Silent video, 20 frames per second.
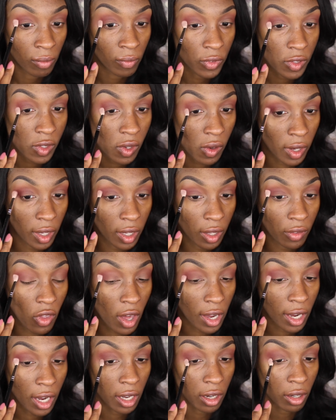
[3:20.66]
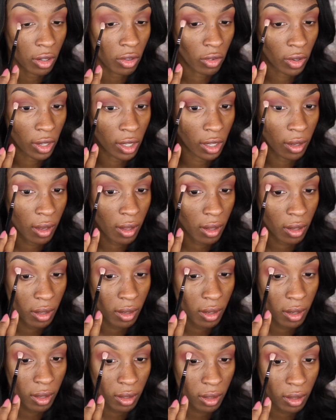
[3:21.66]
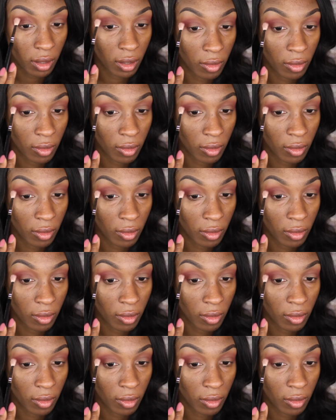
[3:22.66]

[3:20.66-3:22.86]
So I get that kind of gradient look.